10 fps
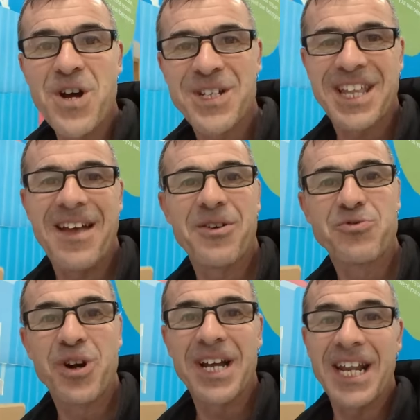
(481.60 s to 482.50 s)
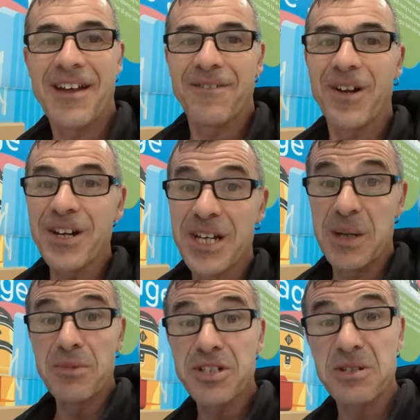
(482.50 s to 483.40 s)
first ever Ryanair flight, and
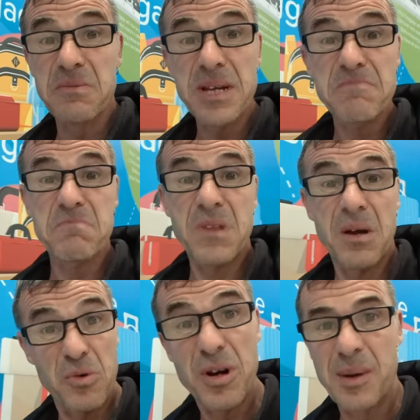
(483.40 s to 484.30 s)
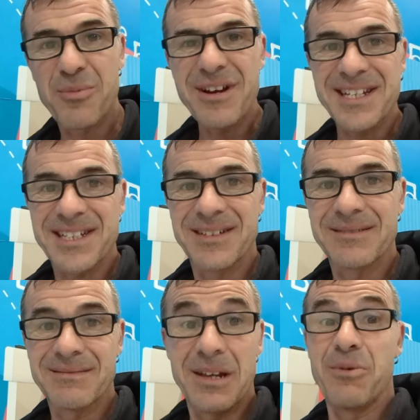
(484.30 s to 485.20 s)
I must admit, I'm quite impressed.
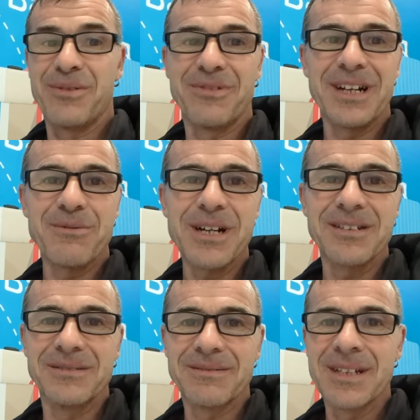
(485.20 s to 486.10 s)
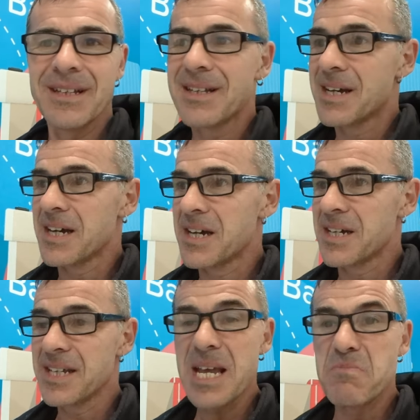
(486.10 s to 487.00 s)
It went really well. Uh,
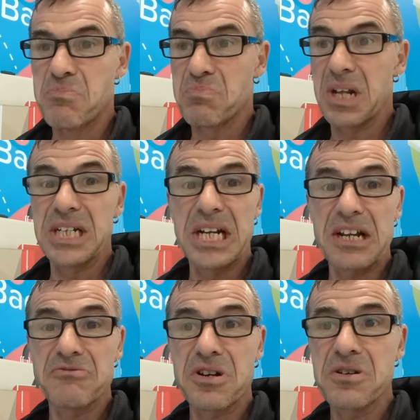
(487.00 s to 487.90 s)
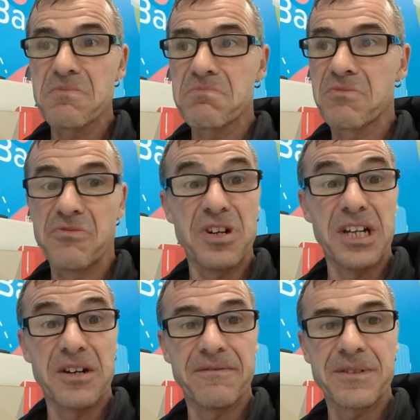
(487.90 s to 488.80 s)
yeah, plenty of leg room, really
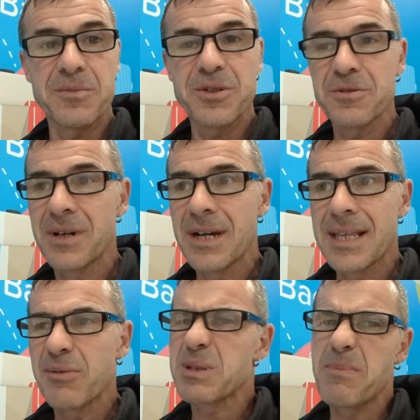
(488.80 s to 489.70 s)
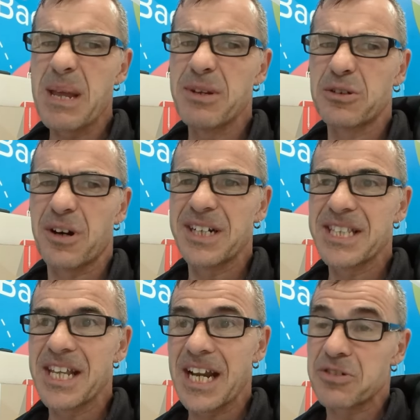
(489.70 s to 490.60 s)
comfortable. There was a baby crying
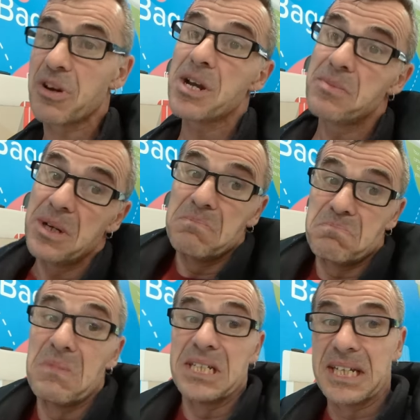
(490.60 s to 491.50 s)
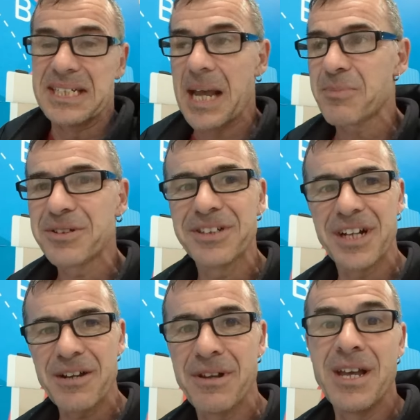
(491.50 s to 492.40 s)
in the next row, but these things happen, you
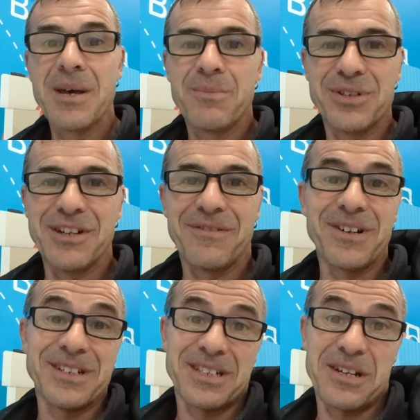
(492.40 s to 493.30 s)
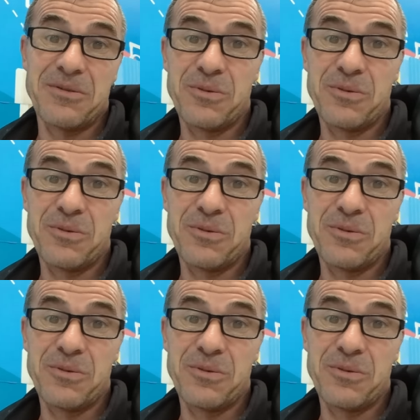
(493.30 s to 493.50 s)
know. Budget flights, so